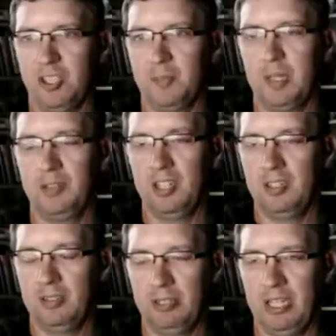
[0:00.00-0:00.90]
may have
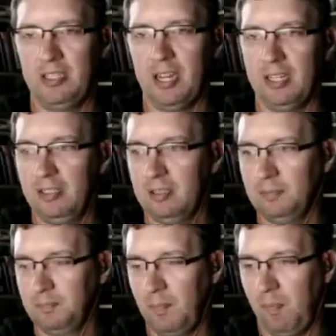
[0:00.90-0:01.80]
done, or they tied
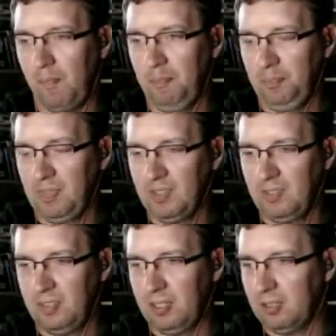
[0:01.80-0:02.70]
the
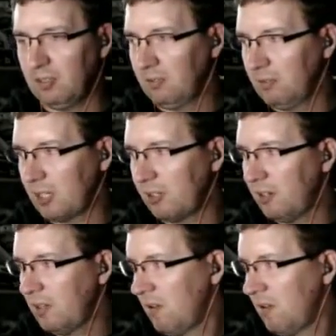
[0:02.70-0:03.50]
stinker record.